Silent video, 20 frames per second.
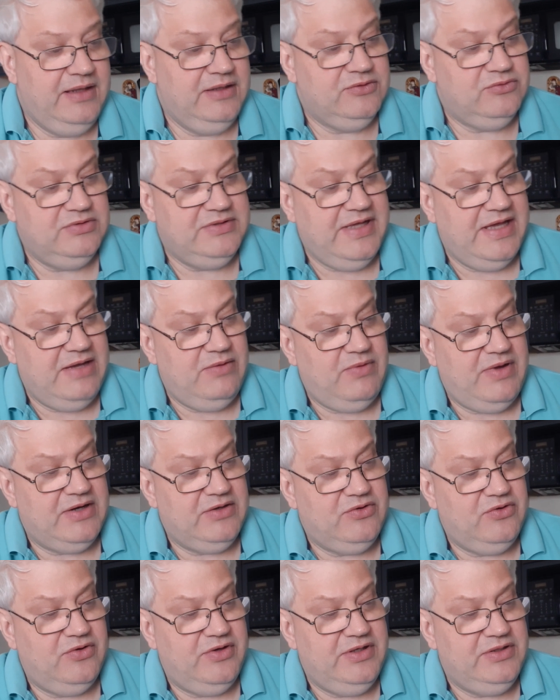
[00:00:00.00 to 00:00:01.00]
Today we are
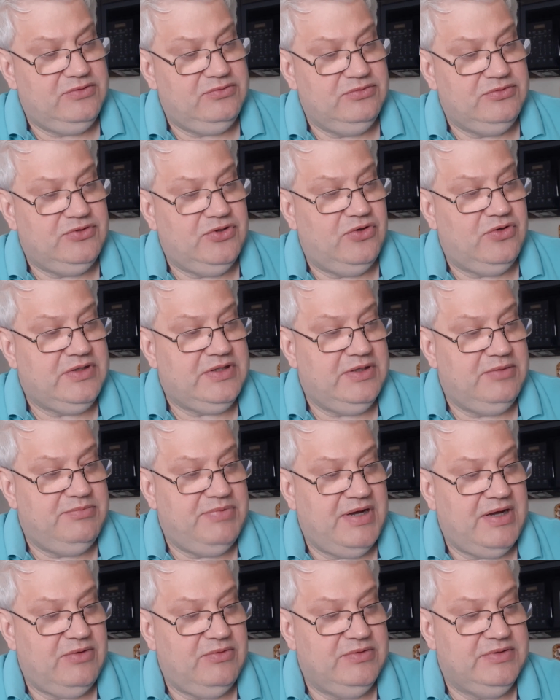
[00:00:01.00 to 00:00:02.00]
going to talk
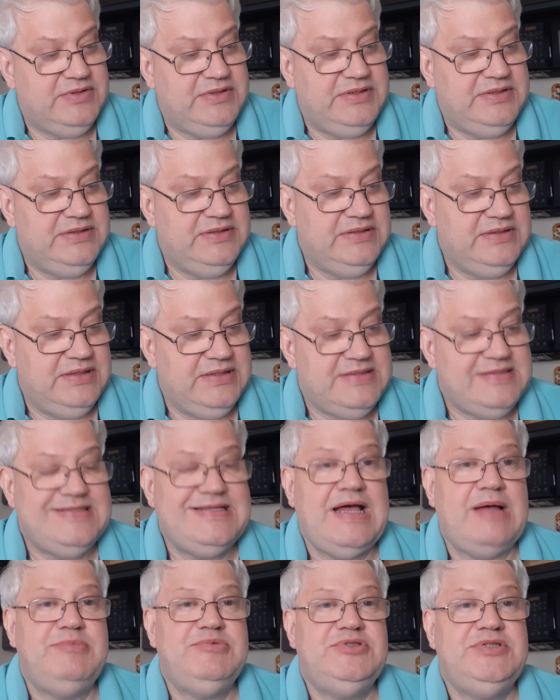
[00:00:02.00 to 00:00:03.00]
about a
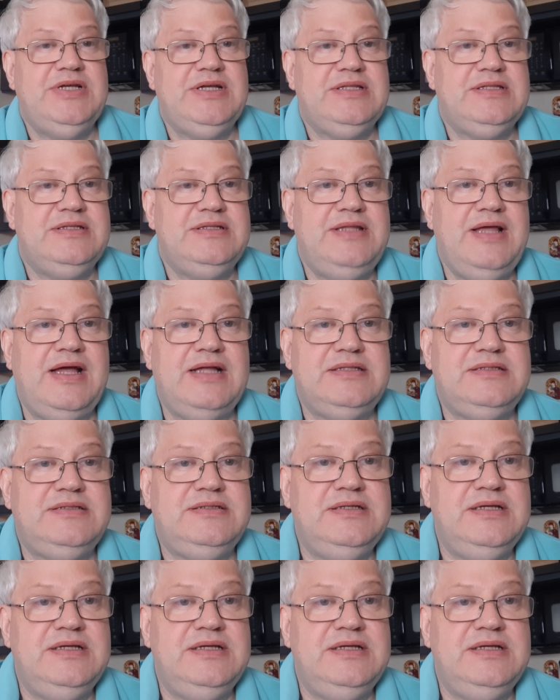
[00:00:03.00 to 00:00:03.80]
subject that